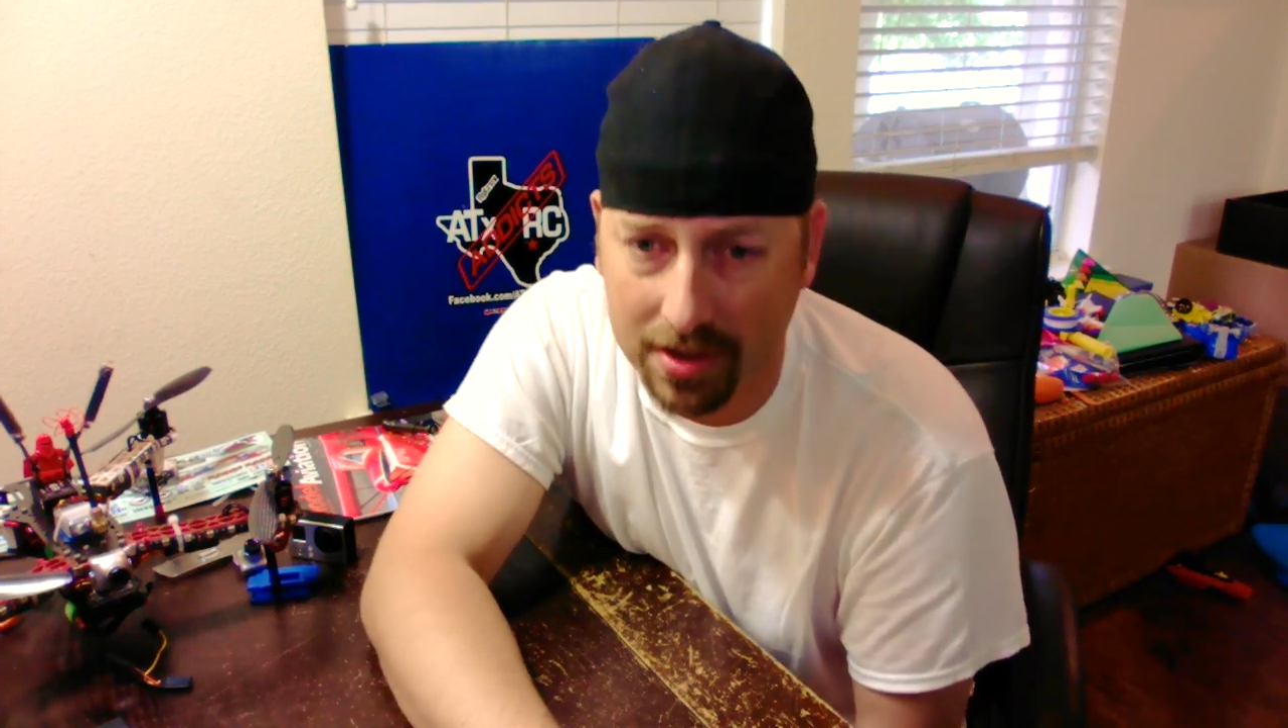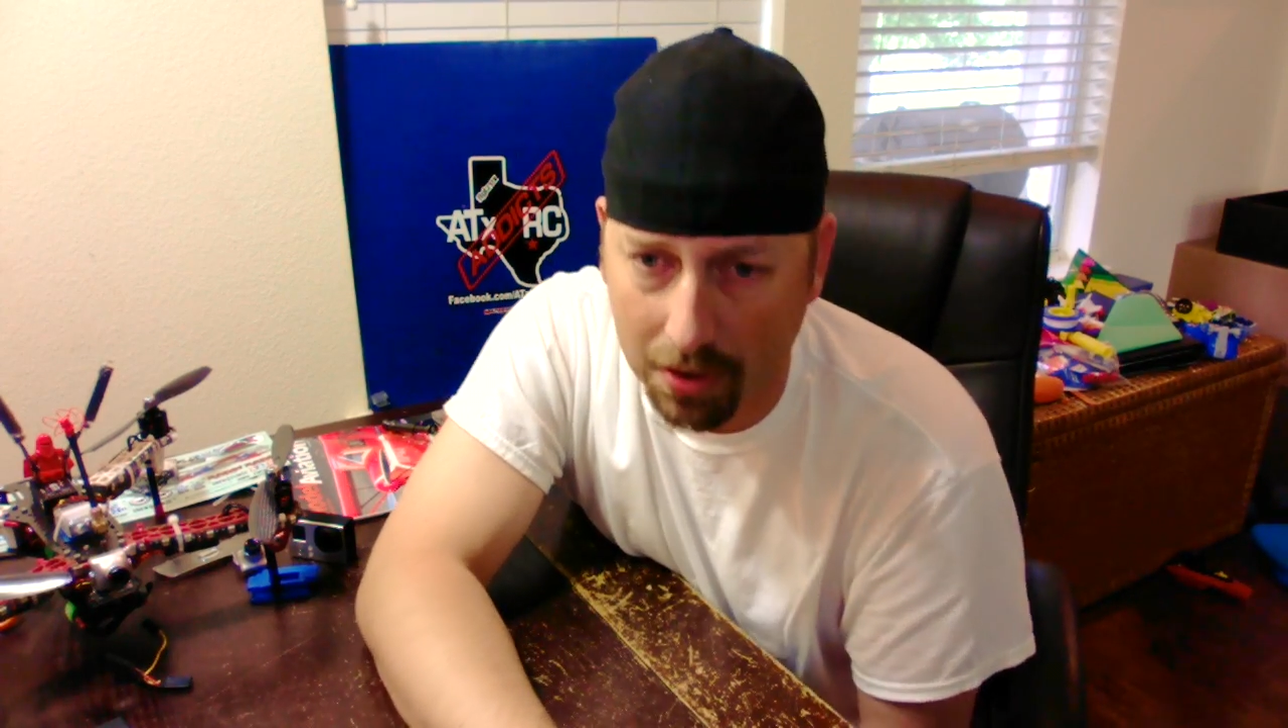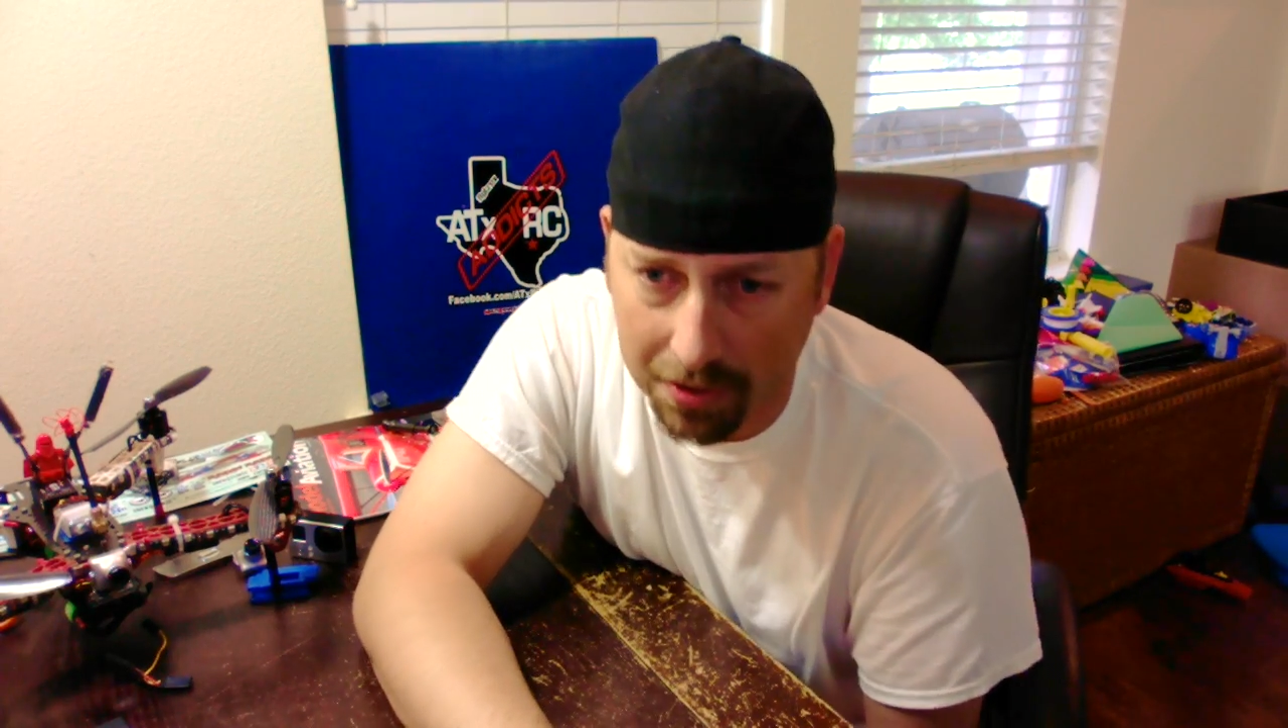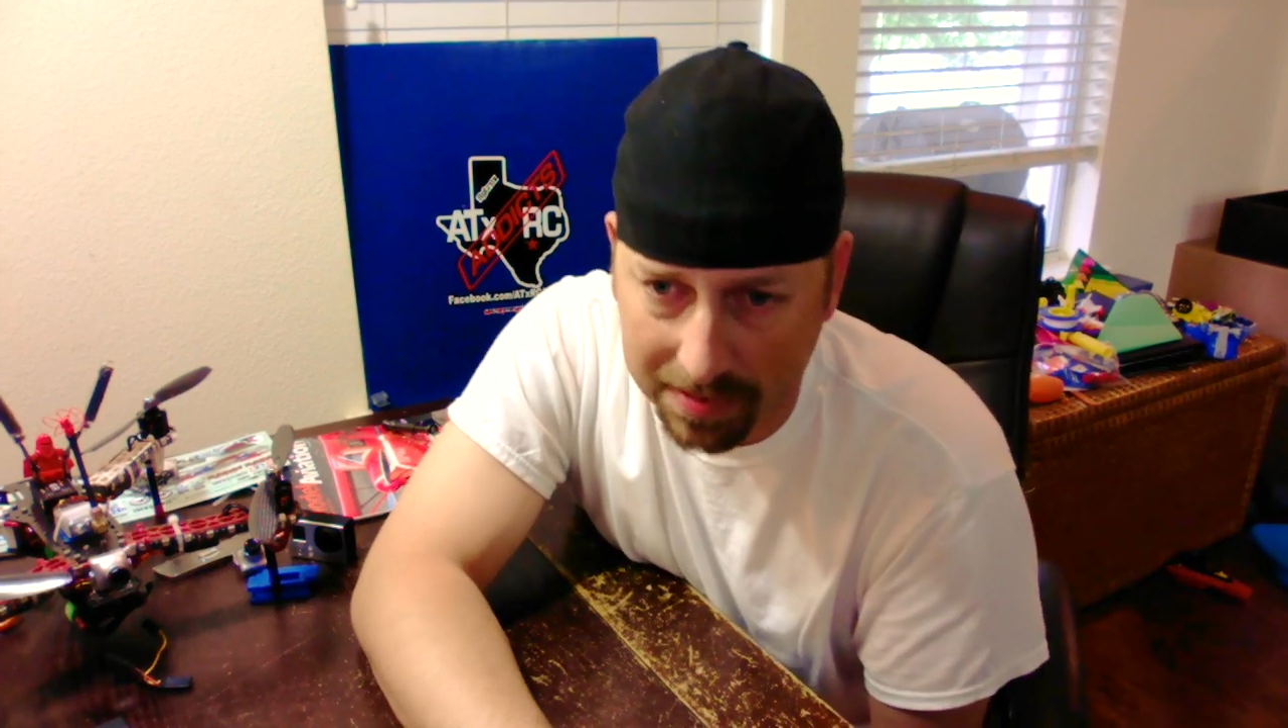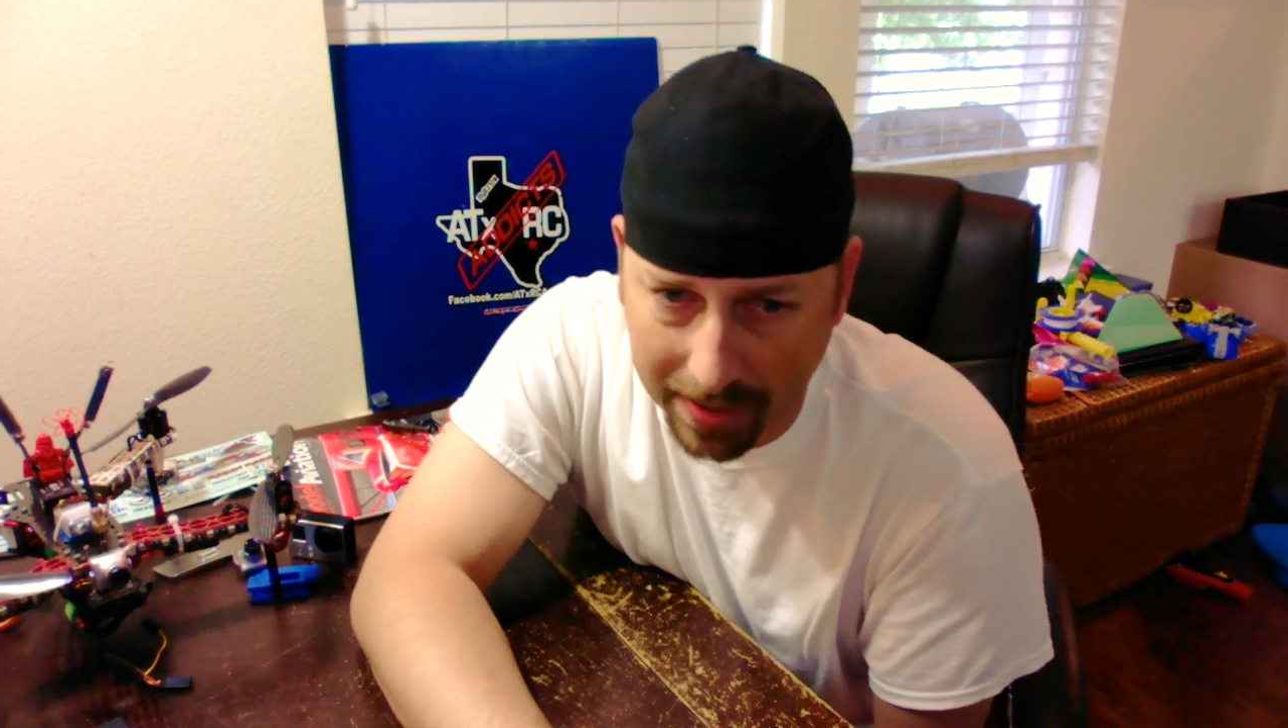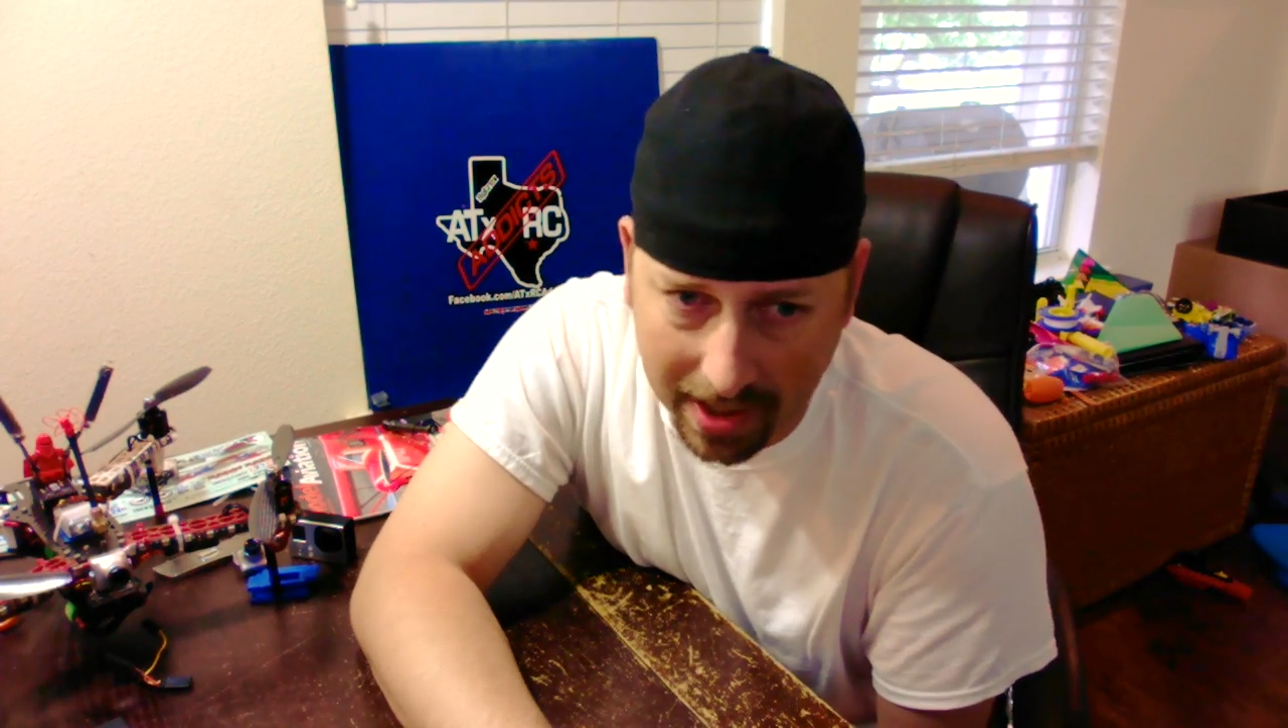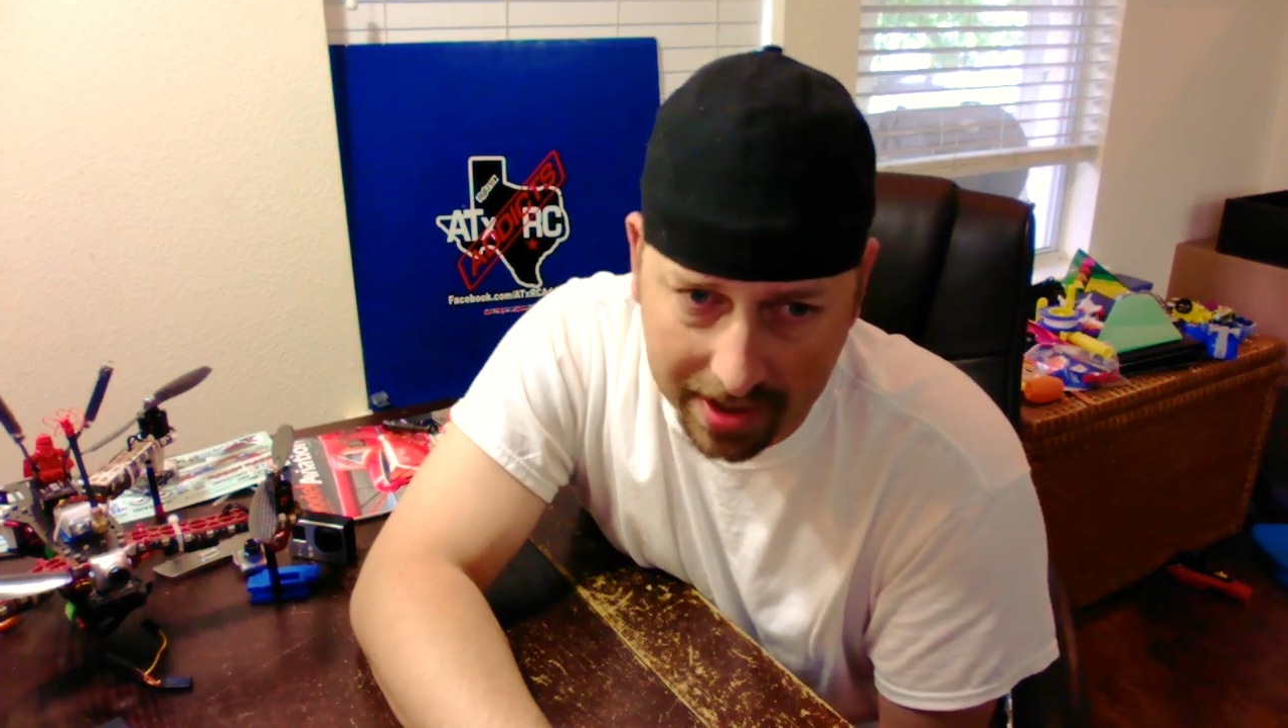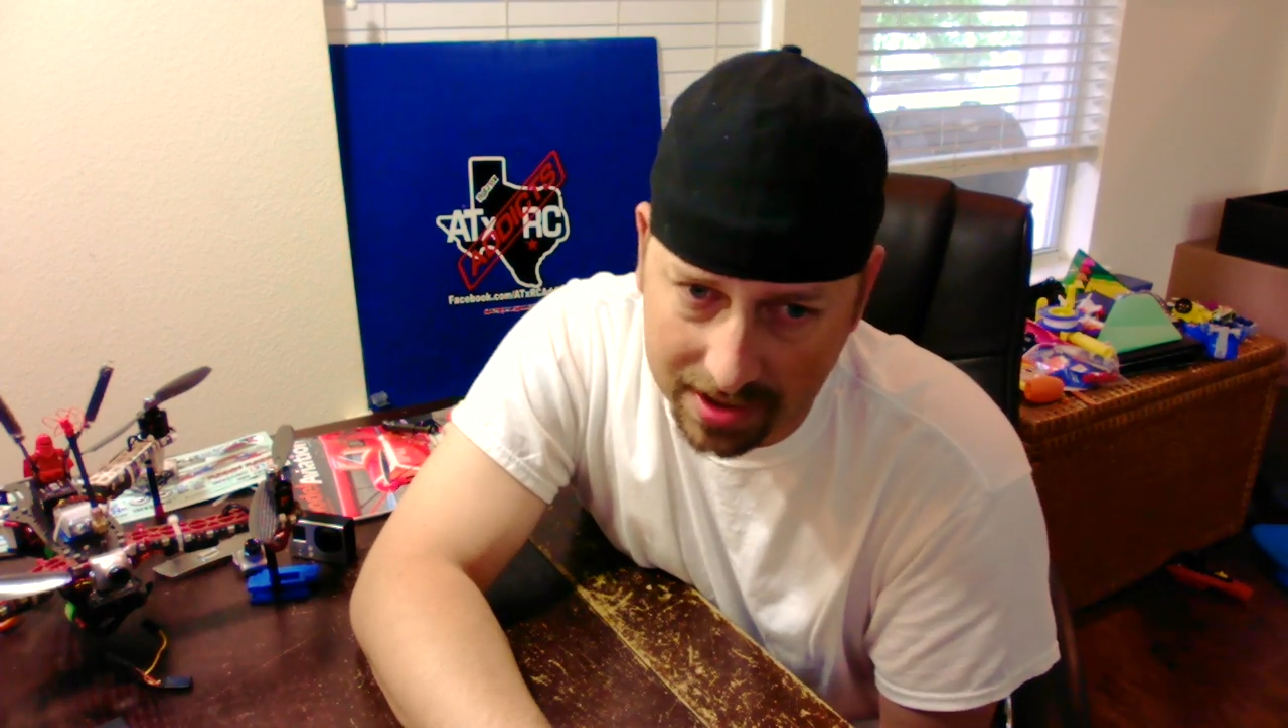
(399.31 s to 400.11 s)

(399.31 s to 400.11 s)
owners page